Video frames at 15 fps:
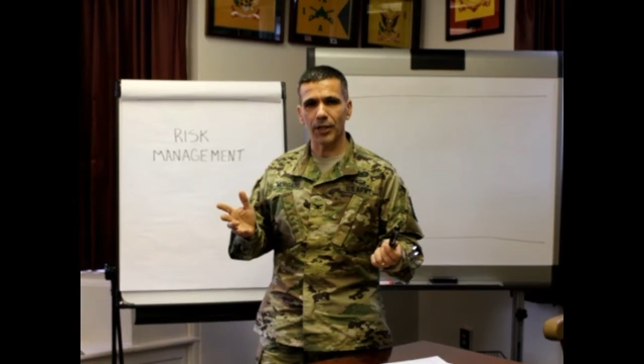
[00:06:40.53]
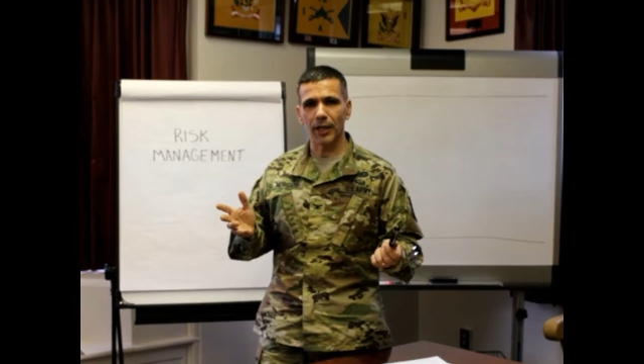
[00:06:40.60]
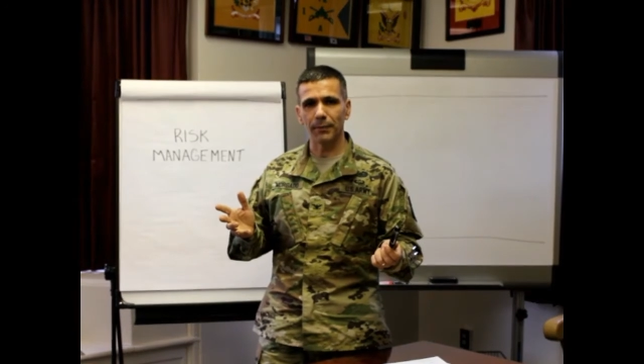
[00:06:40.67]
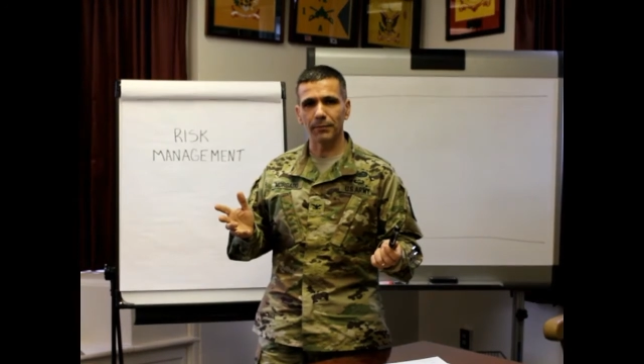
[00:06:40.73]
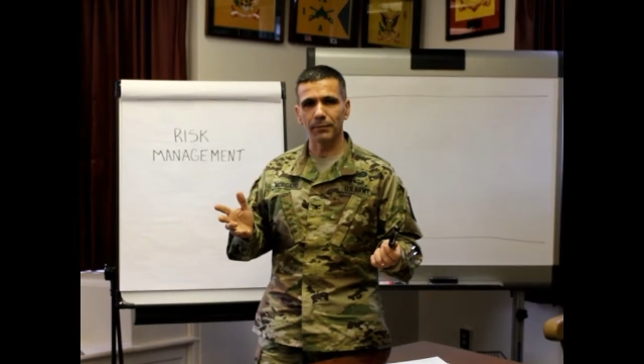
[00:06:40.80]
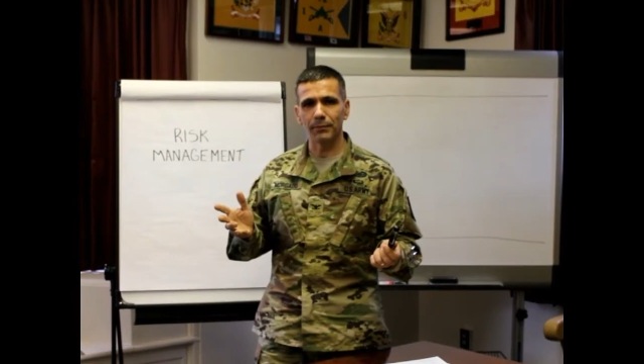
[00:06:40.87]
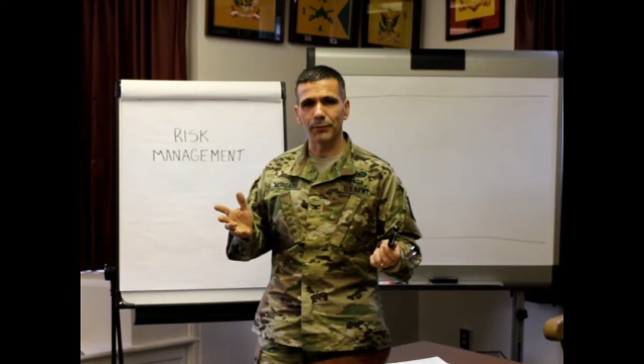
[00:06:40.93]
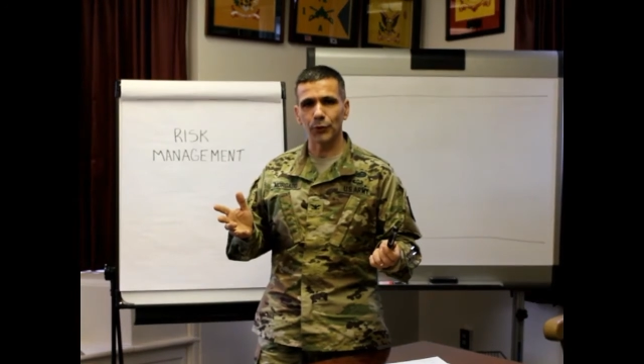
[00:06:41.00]

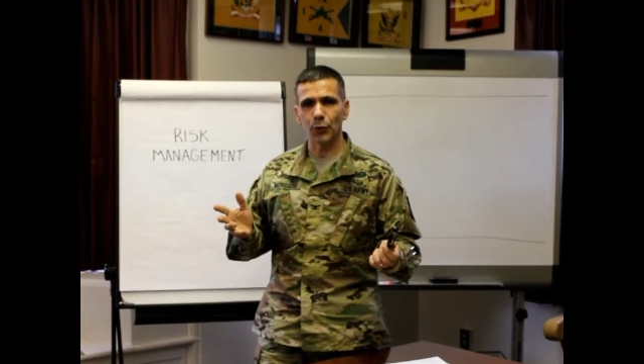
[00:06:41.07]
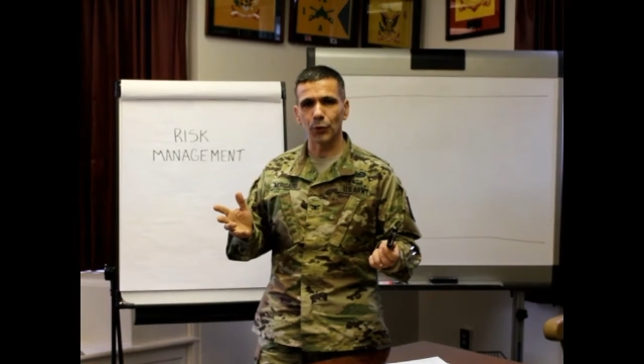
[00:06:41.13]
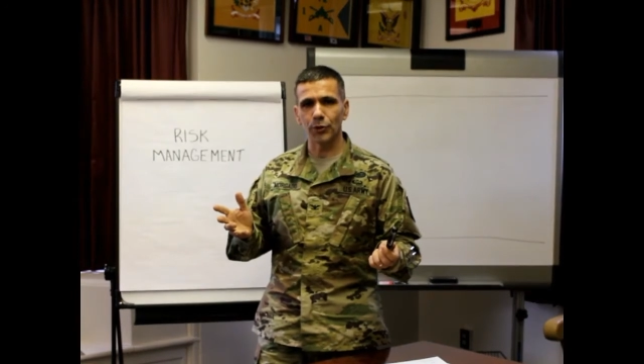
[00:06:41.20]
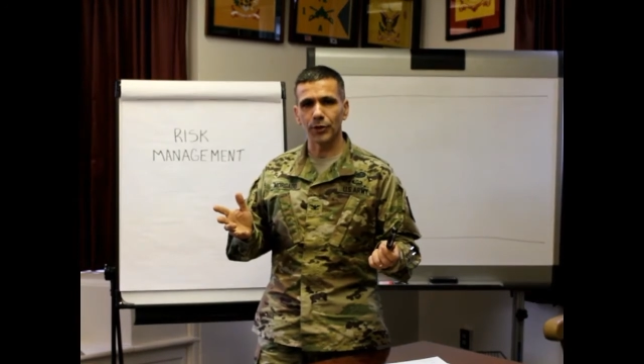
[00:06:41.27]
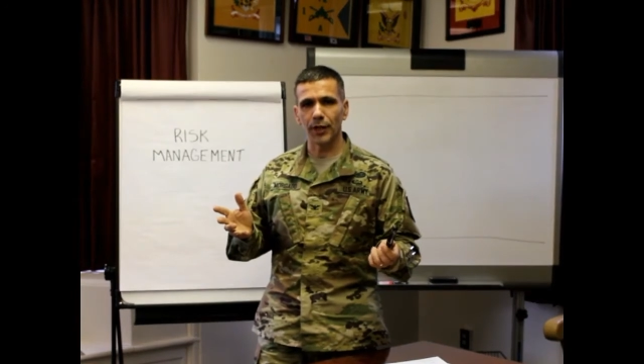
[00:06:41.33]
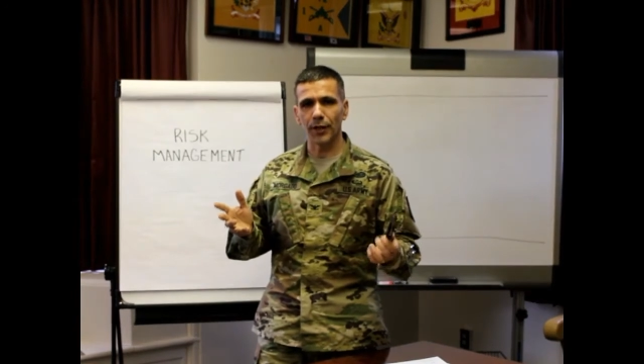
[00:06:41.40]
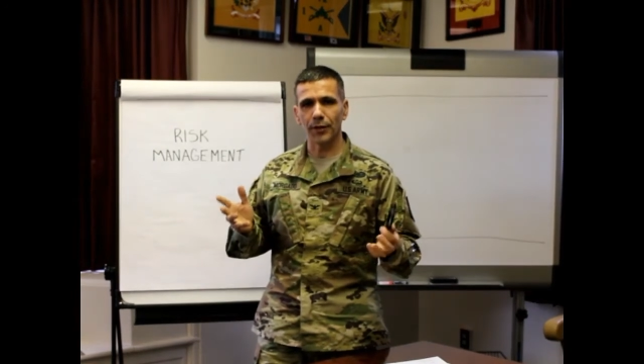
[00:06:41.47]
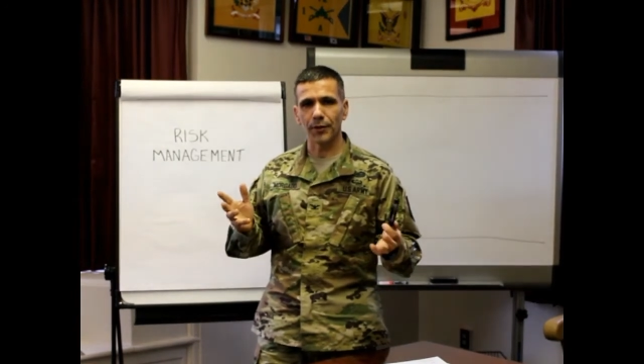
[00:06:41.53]
step
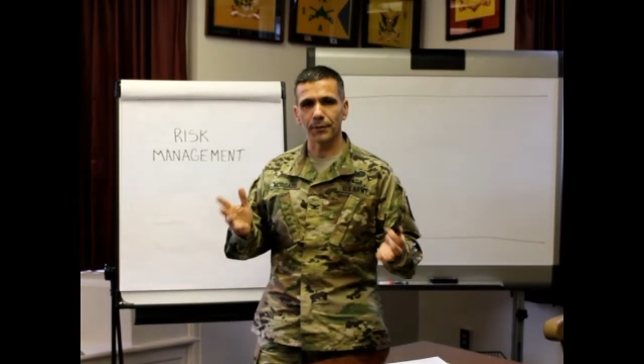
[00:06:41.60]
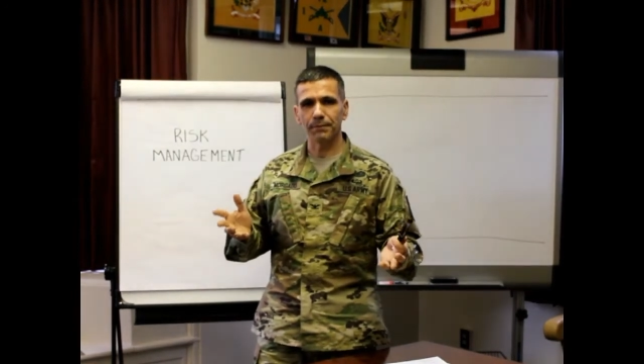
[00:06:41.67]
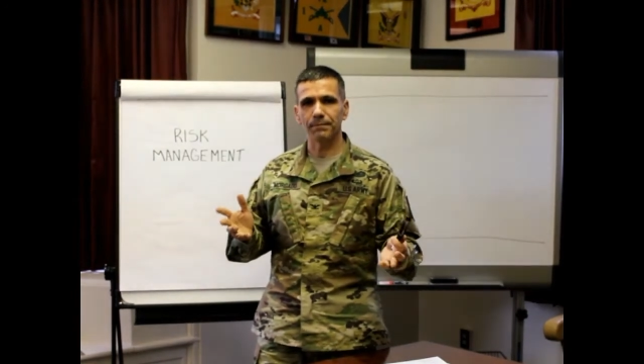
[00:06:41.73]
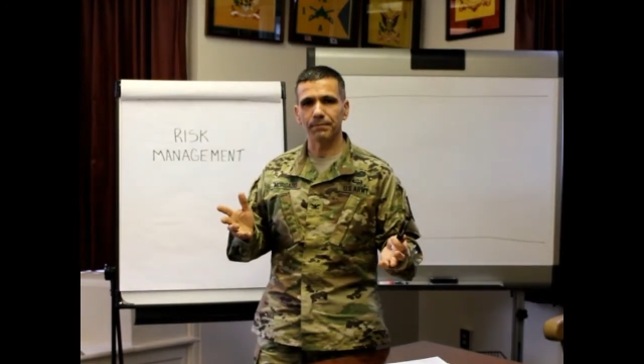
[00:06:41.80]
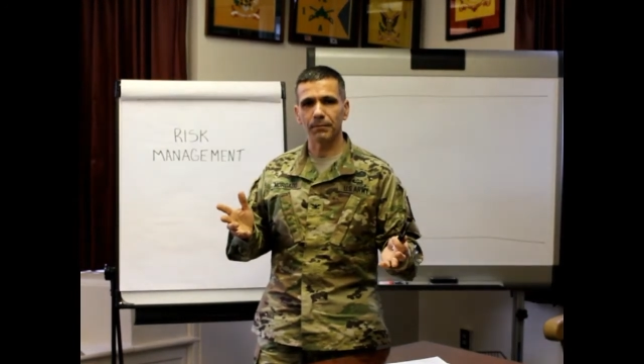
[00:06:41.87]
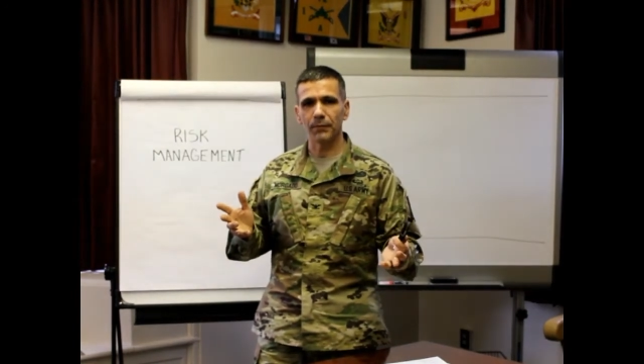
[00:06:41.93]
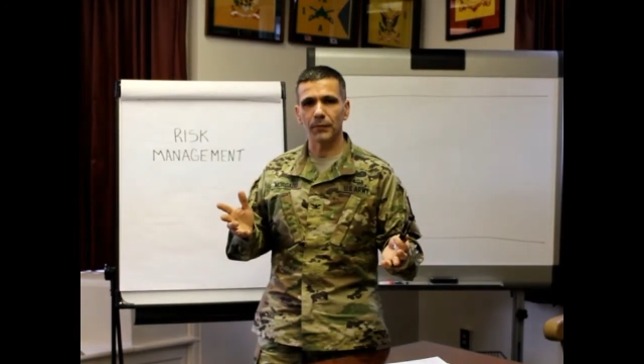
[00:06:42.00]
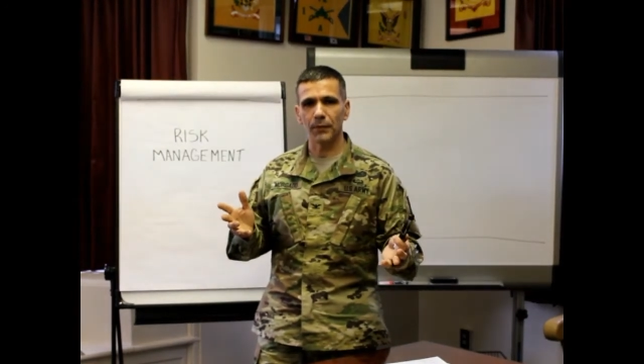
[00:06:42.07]
towards death?
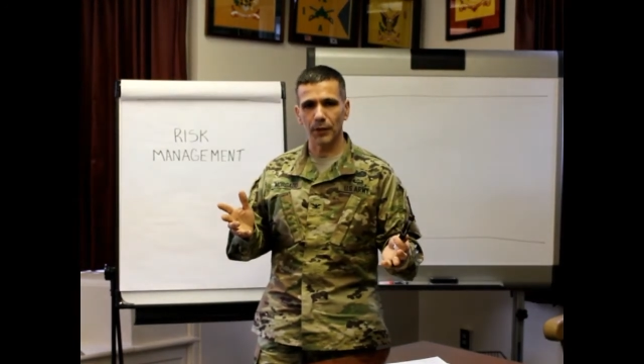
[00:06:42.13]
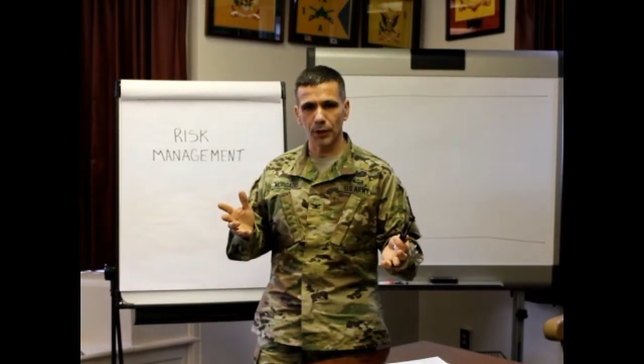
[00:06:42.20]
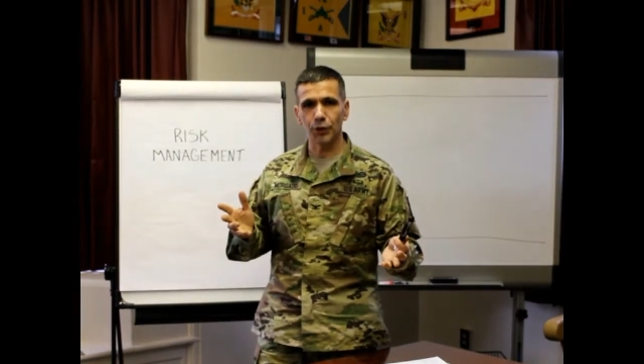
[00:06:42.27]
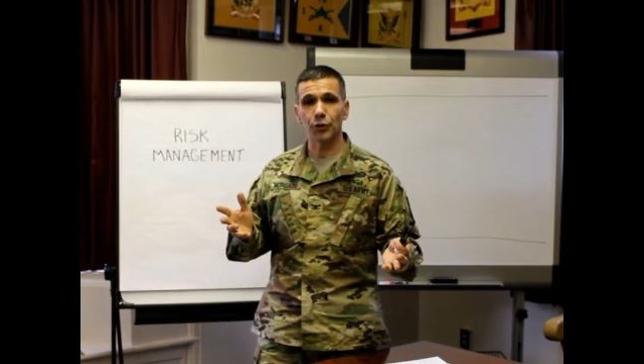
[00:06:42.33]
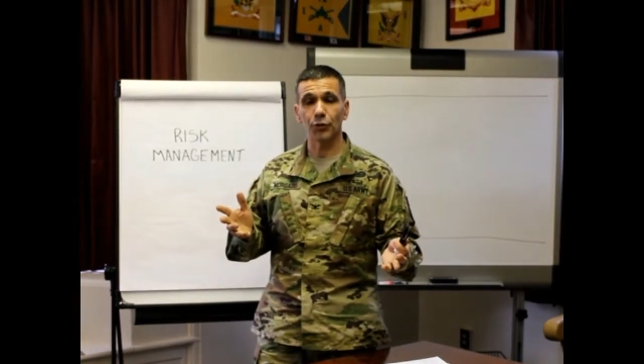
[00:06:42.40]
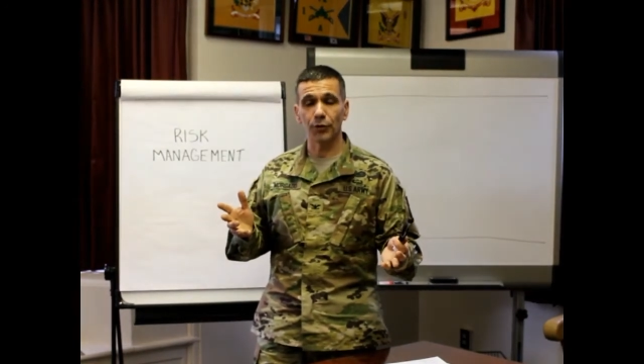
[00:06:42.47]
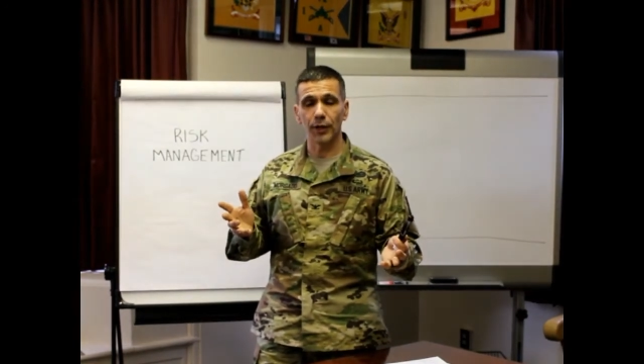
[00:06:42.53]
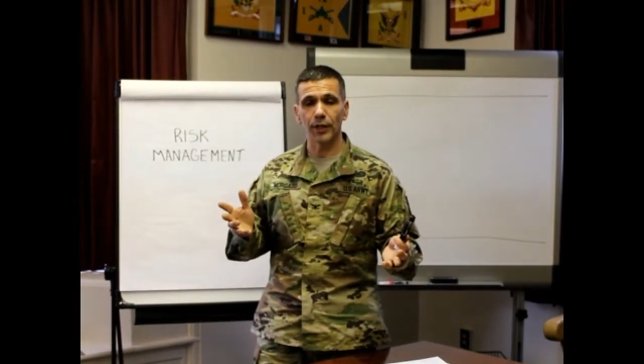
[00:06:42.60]
It
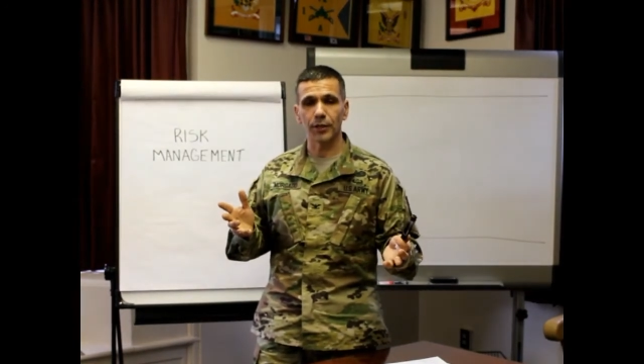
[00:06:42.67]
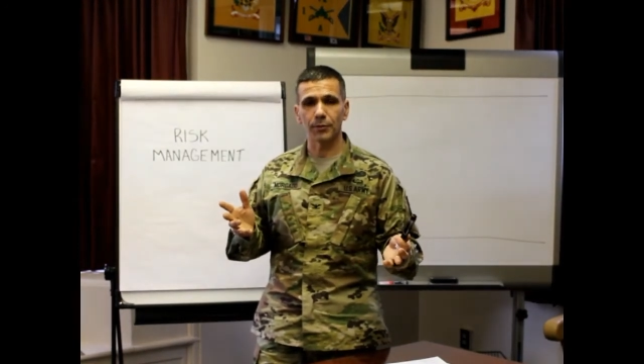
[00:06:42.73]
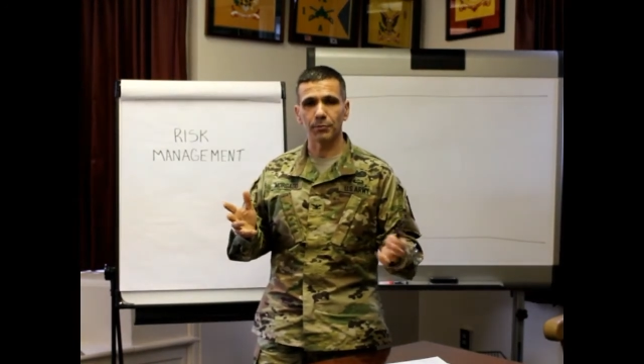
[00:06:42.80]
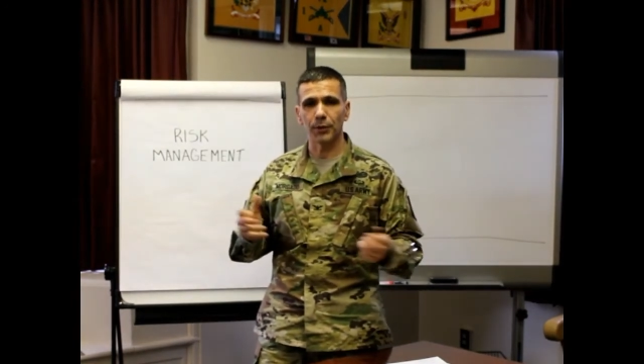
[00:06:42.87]
sure is,